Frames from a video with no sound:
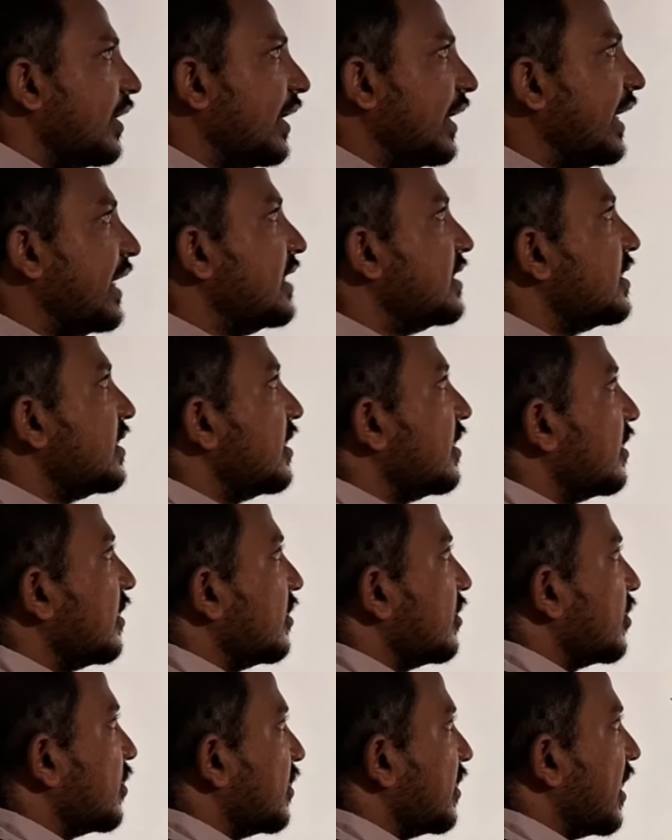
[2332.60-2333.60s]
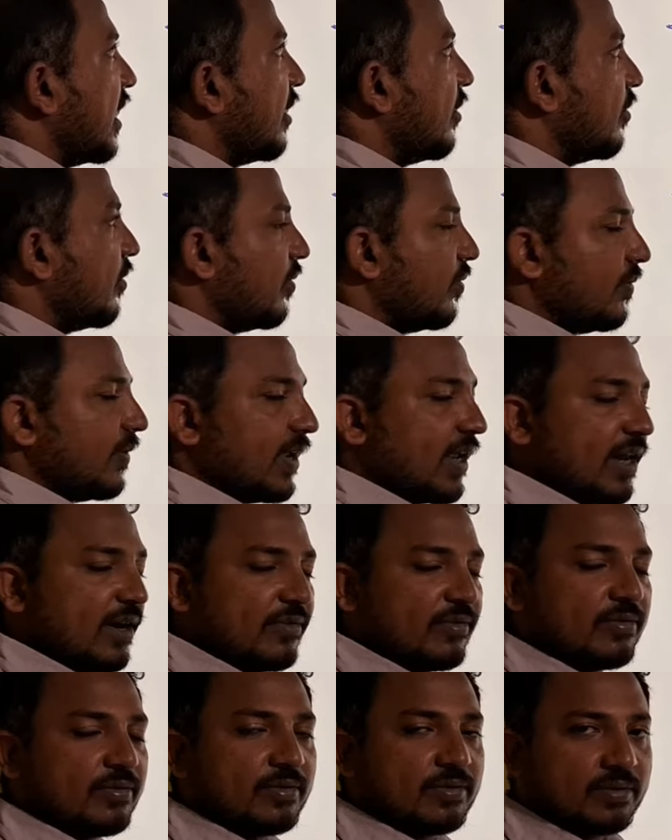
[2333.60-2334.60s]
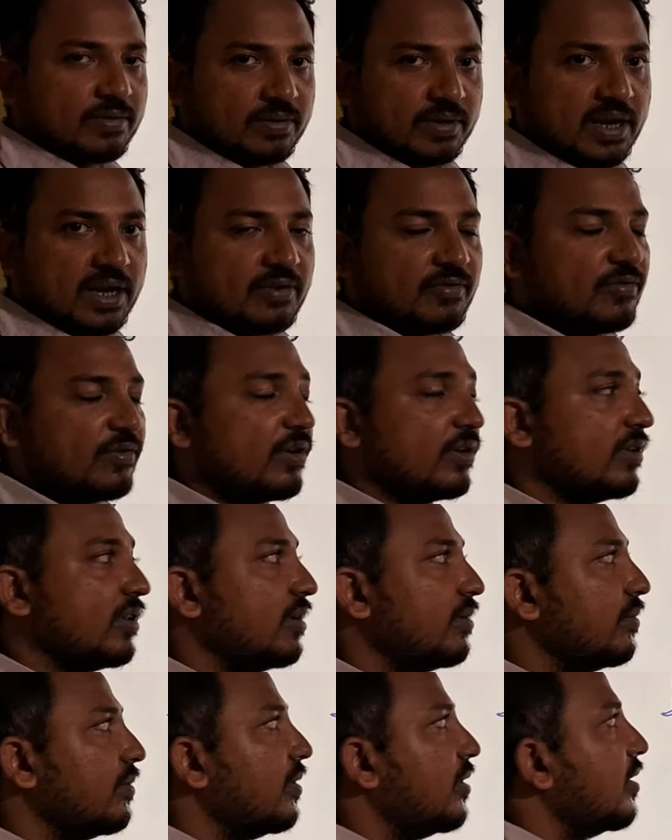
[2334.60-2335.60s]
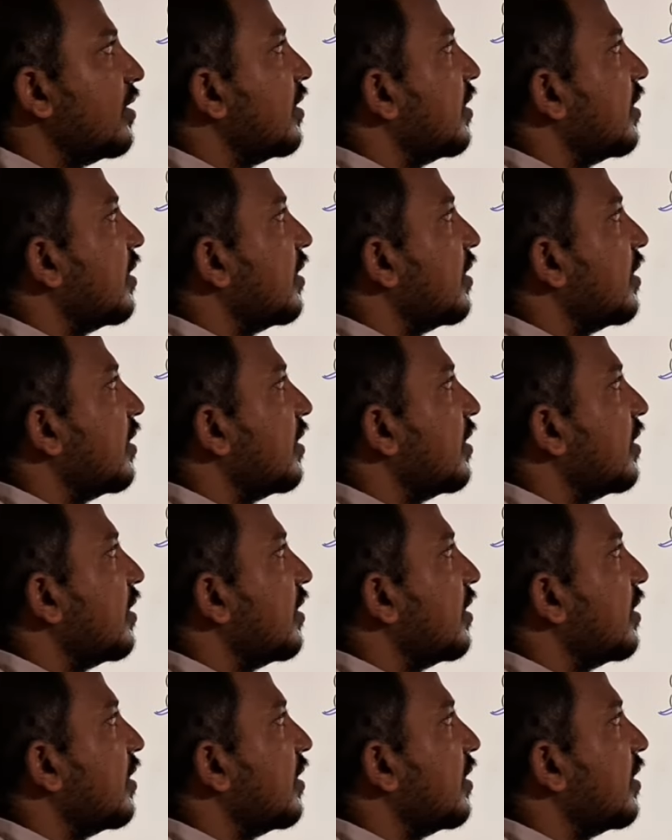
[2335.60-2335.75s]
easier, so that we can take further